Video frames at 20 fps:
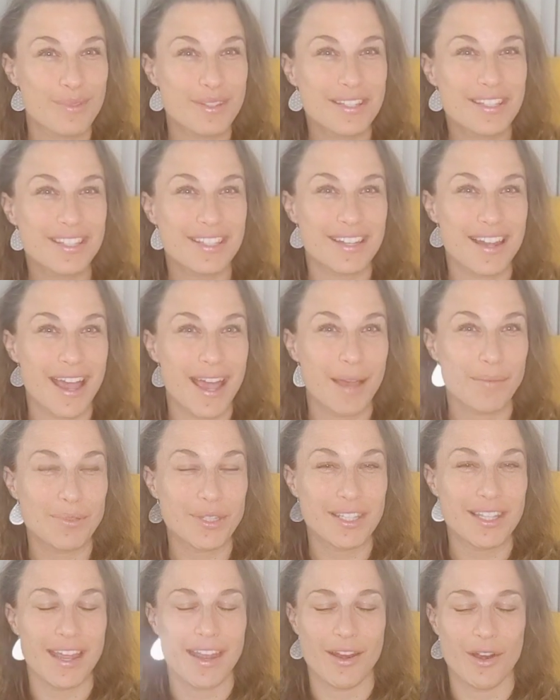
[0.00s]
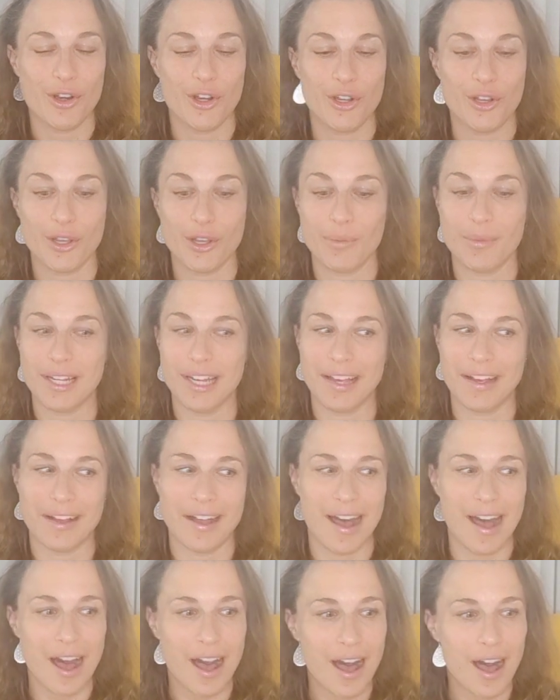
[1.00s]
snaps that are gonna be like
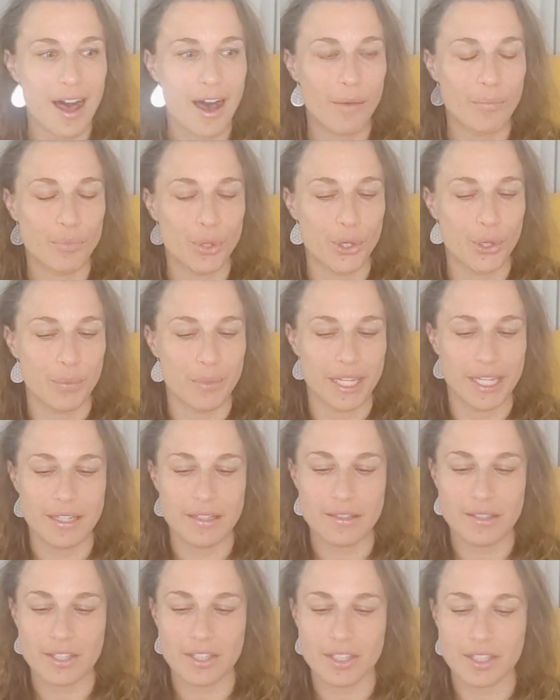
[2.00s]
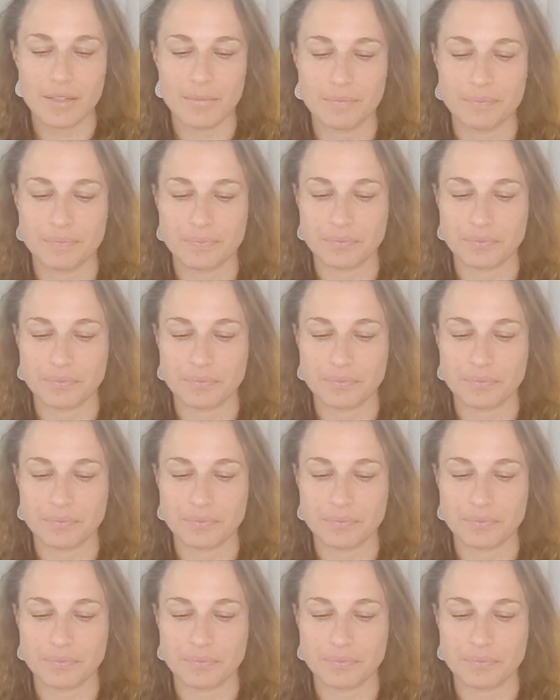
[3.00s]
aha moments